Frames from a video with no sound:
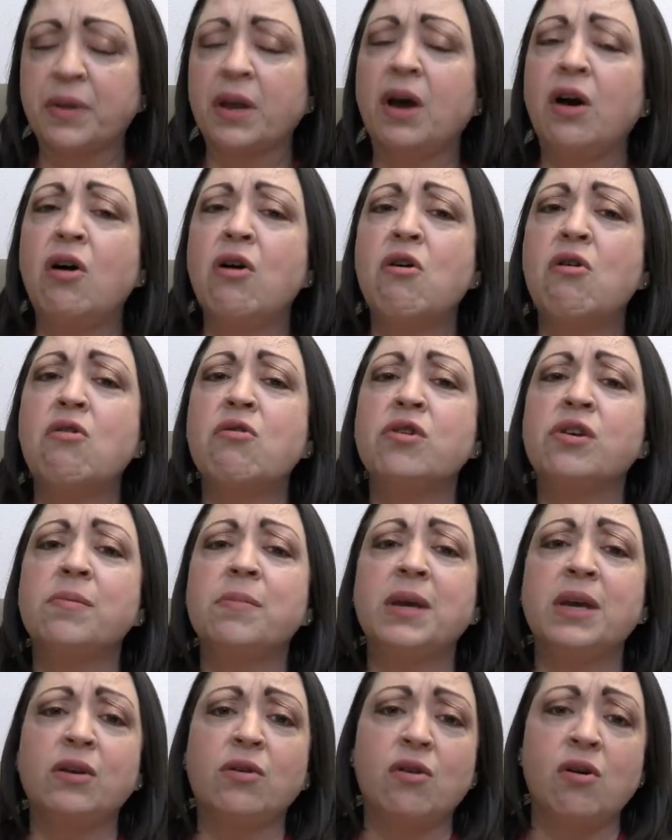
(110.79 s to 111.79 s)
"Oh, you
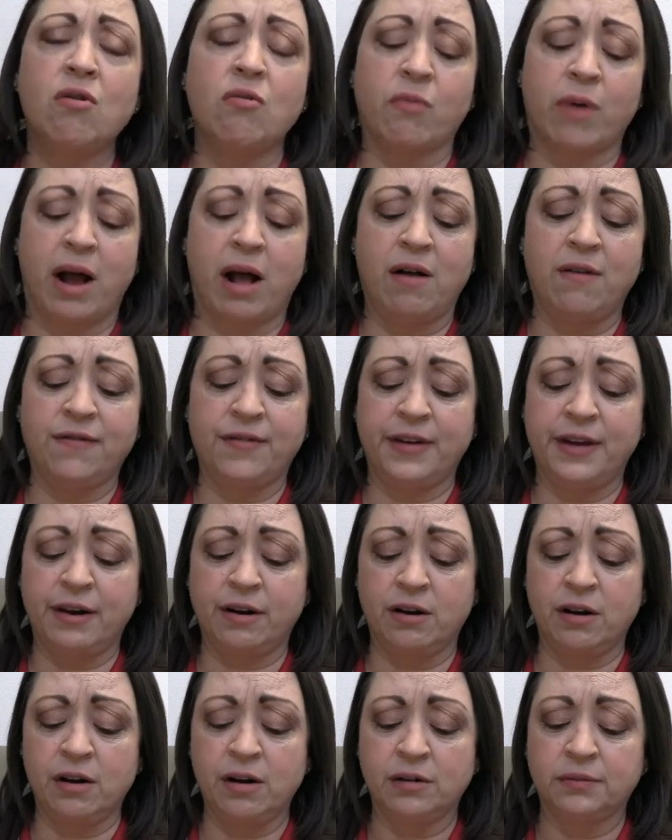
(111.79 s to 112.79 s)
mean old Ralph
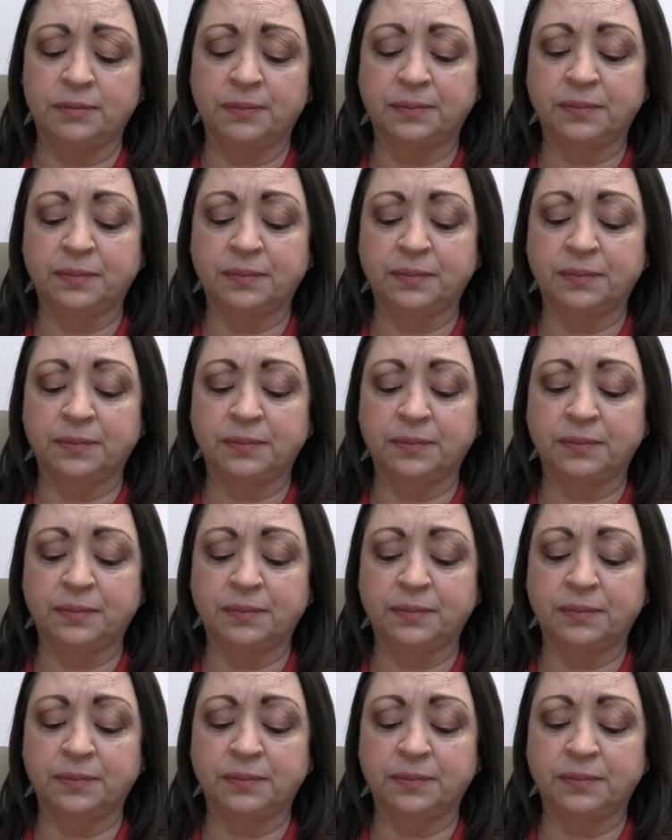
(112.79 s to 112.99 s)
here?"